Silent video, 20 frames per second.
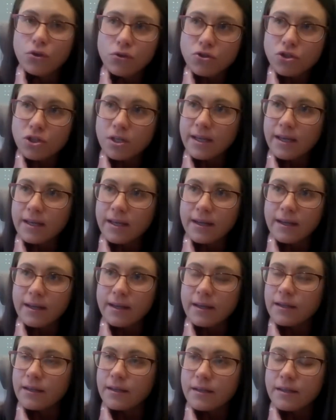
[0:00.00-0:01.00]
Usually,
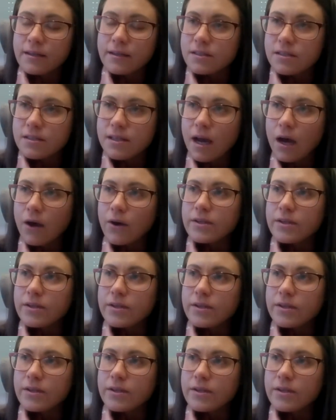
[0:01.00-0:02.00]
and it's
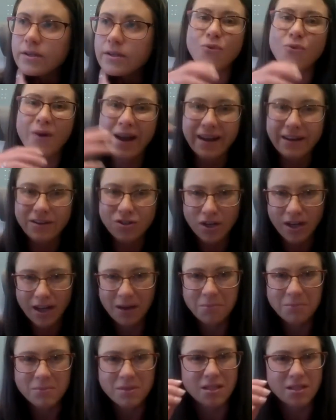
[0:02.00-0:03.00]
nowadays it's for
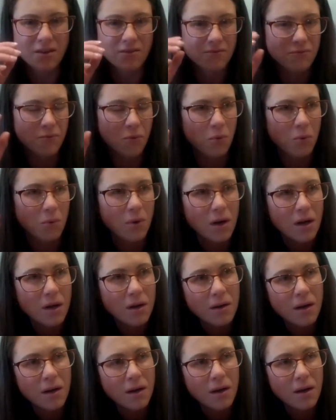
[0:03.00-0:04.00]
AGMs and for
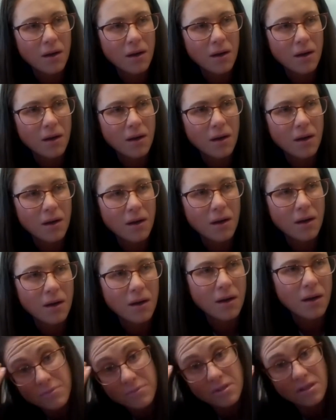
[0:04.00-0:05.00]

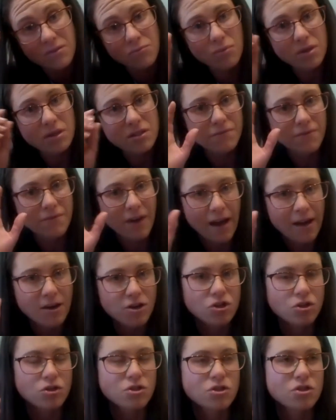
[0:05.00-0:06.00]
misuse of names and
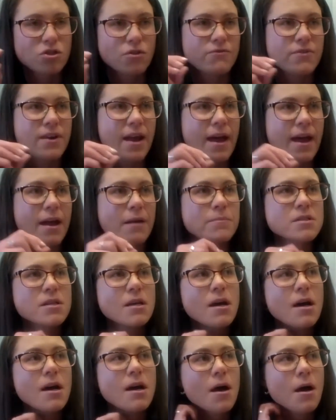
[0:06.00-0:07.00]
reservations of
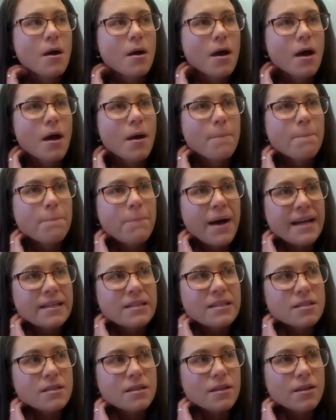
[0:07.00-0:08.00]
names.
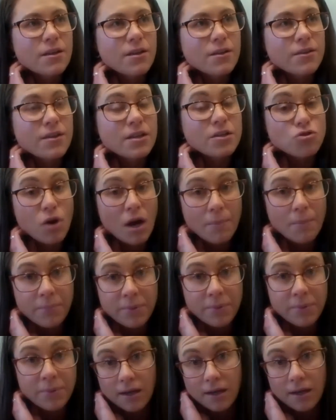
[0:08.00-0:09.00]
But the
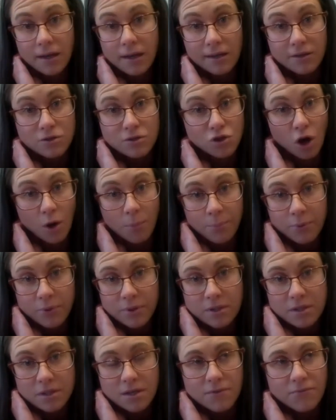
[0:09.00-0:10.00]
tribunal is there,
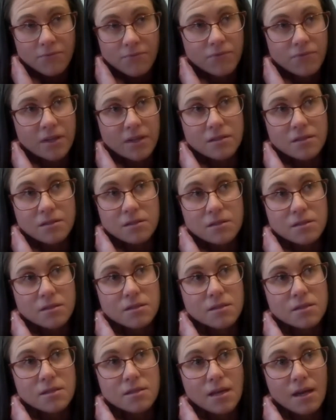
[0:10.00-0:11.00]
it's operative,
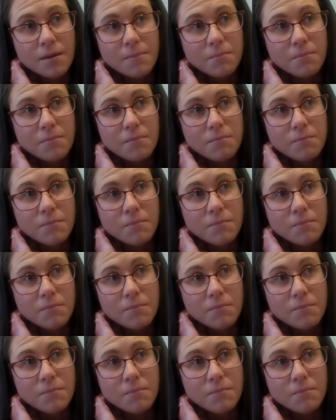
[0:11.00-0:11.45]
it's